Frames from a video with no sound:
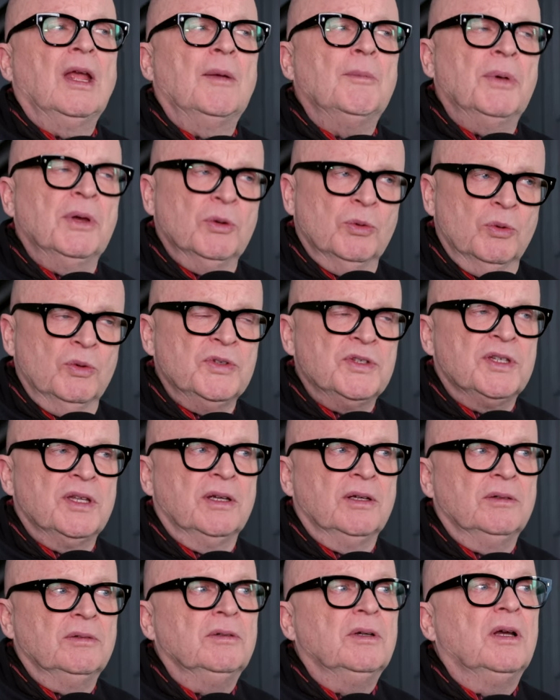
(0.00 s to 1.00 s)
but
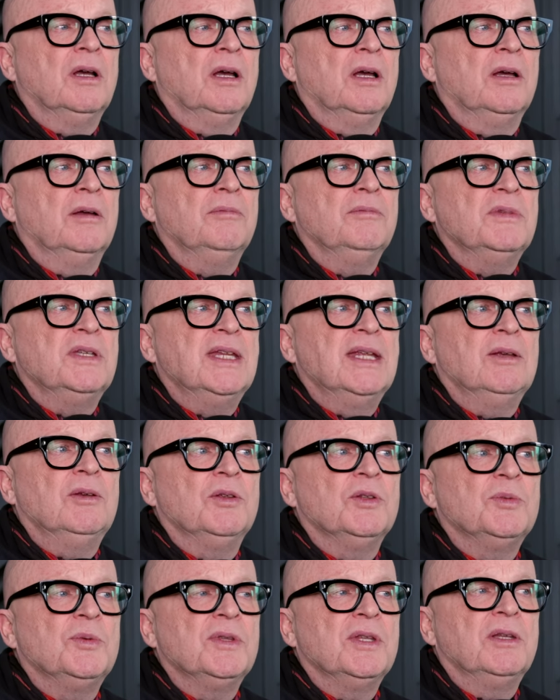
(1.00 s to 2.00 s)
also
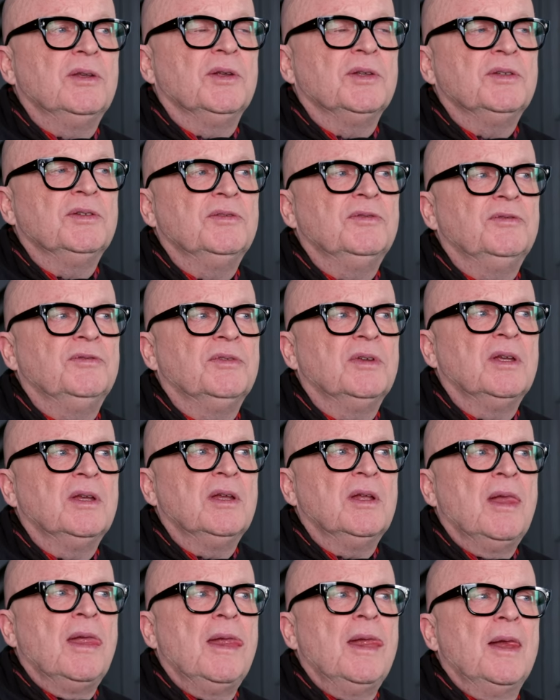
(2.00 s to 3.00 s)
deals with a lot of
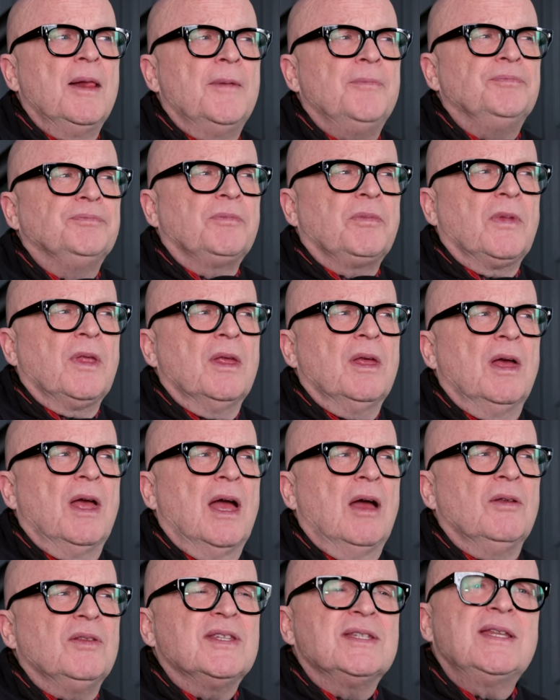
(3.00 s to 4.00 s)

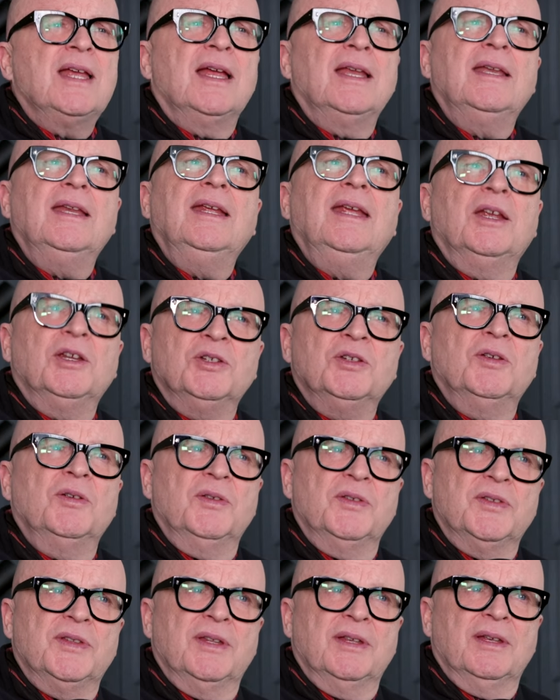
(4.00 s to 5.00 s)
outstanding
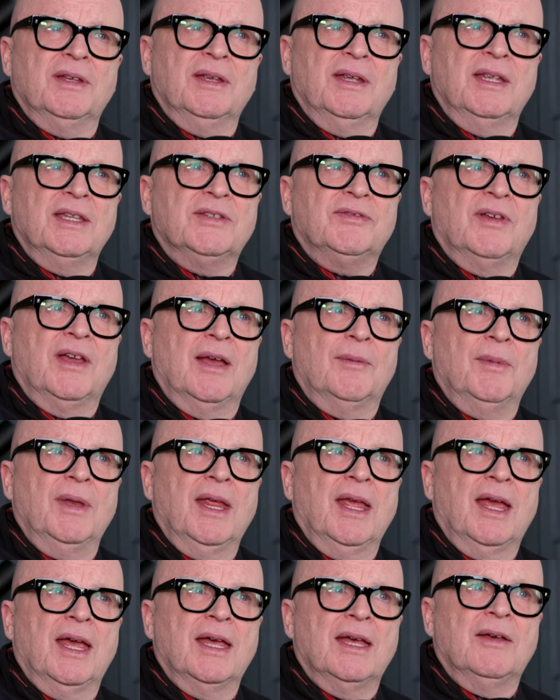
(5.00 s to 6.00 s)
issues that his
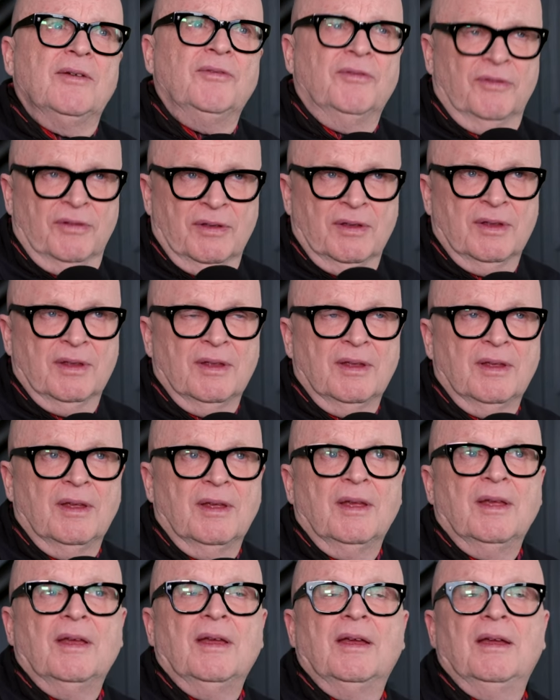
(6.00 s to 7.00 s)
family have
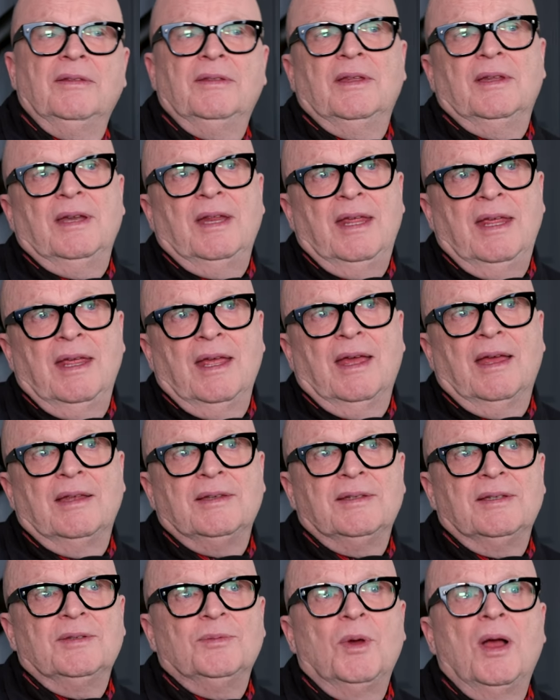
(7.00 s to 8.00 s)
and that he
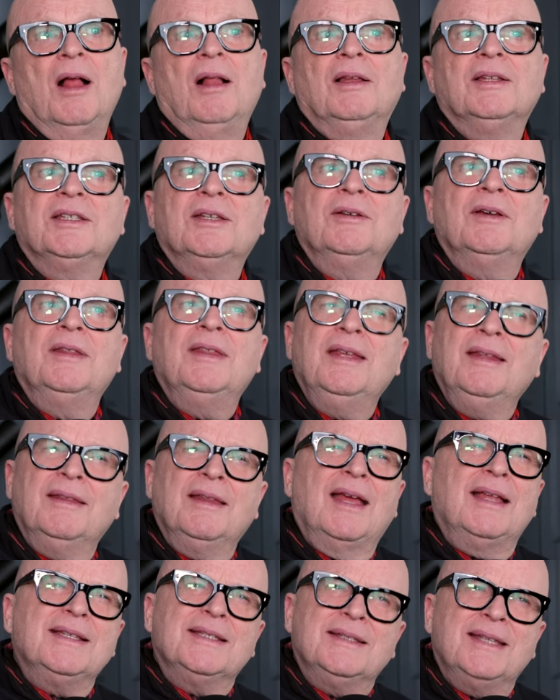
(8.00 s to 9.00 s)
has as well. So I think
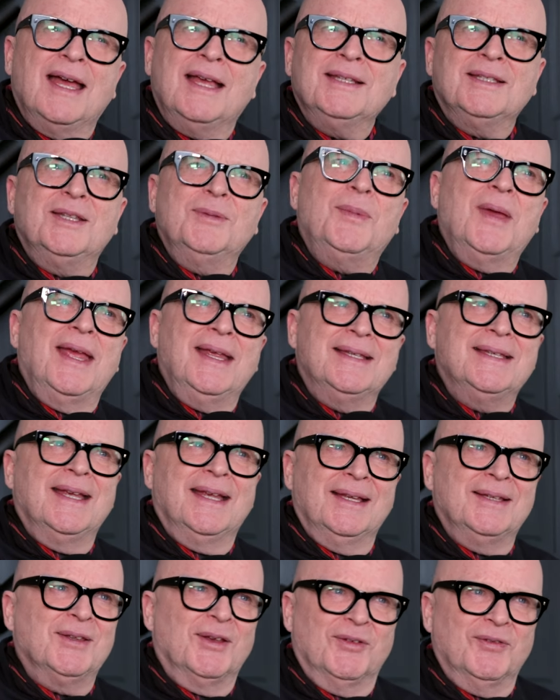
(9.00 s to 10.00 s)
that's the
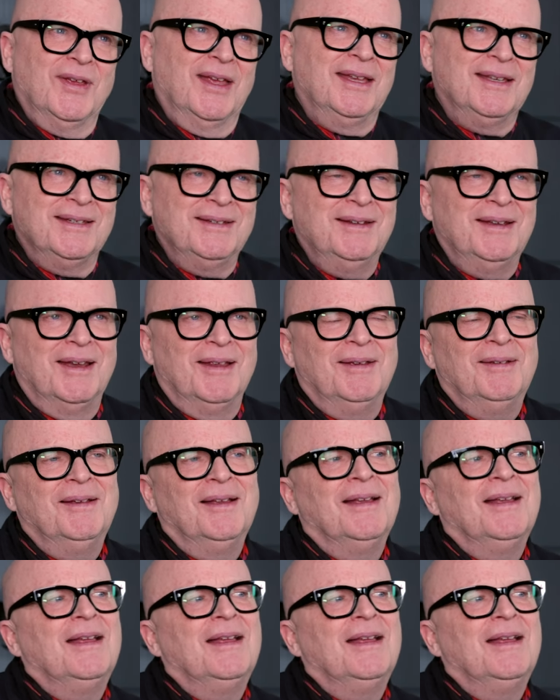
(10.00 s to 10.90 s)
basics of it, you know.